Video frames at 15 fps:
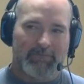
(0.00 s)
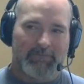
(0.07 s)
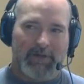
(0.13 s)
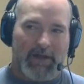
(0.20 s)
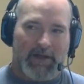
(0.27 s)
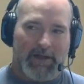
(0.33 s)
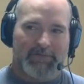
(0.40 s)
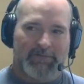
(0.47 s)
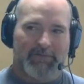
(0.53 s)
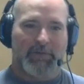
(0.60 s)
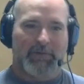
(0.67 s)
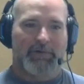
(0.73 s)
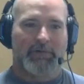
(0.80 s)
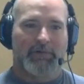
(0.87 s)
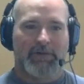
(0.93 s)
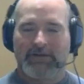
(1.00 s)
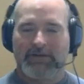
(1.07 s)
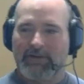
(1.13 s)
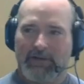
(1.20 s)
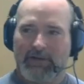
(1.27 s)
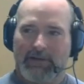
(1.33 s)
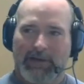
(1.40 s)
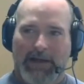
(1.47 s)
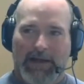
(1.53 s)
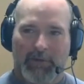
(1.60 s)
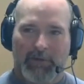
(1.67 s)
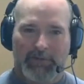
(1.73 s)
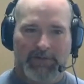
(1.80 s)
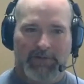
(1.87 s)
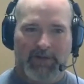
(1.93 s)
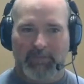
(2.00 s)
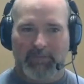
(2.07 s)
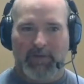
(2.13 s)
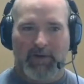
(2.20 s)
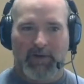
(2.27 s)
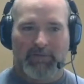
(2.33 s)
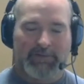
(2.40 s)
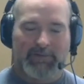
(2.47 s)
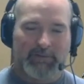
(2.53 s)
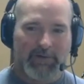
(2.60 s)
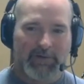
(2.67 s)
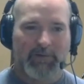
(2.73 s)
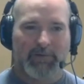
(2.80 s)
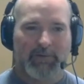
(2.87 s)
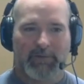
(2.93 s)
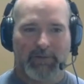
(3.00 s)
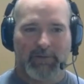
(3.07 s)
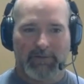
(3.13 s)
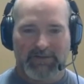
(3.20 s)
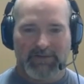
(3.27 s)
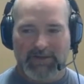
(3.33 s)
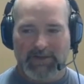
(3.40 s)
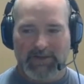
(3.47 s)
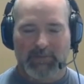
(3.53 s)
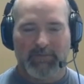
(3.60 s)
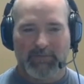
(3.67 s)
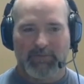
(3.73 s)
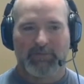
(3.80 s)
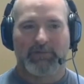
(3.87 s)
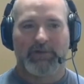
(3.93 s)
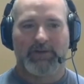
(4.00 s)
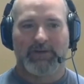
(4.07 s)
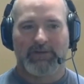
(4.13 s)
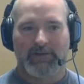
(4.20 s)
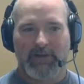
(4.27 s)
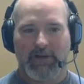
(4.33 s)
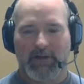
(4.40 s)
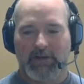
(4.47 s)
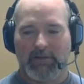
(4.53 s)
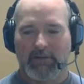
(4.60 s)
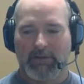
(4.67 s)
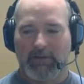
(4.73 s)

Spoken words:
I guess fortuitously, outside of my office window, there is a type of tree that's got